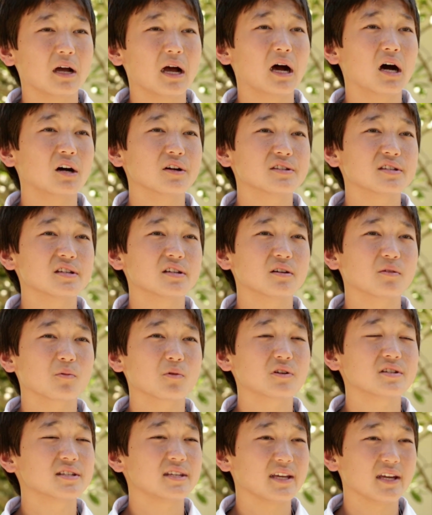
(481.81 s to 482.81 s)
how to
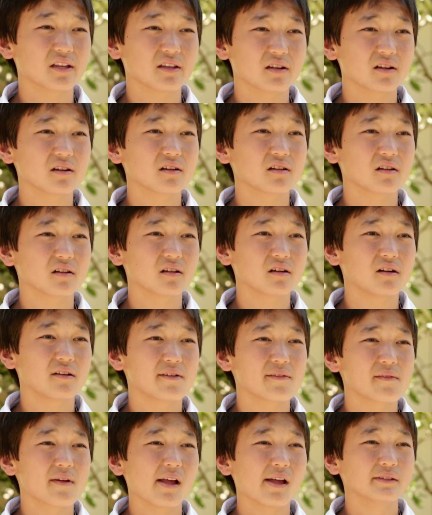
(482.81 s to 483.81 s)
work together
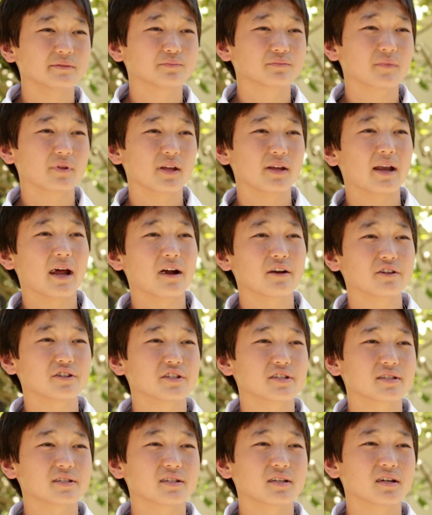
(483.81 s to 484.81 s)
and how to
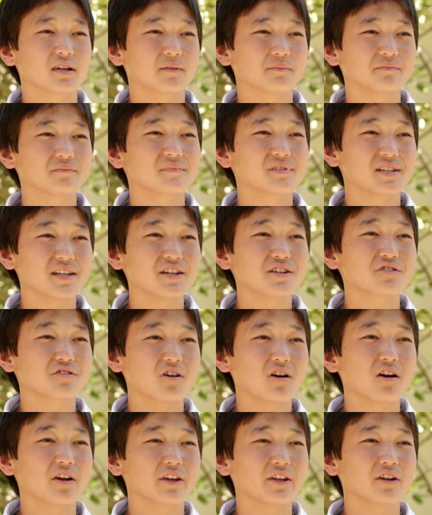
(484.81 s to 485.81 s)
just stay
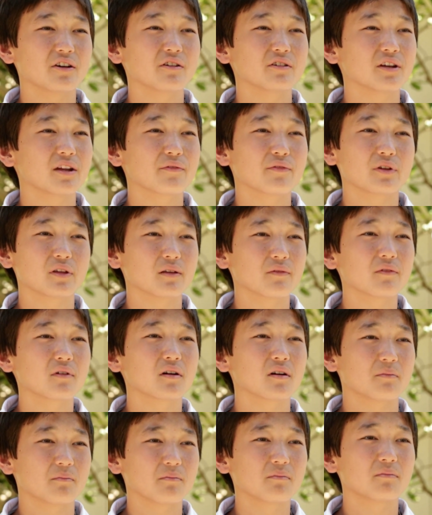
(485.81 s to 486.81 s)
strong, you know, and never give
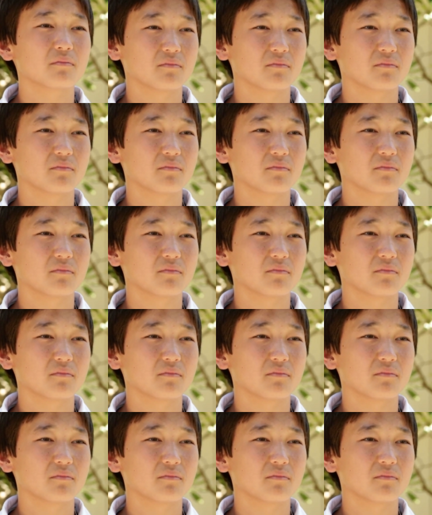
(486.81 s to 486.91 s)
up.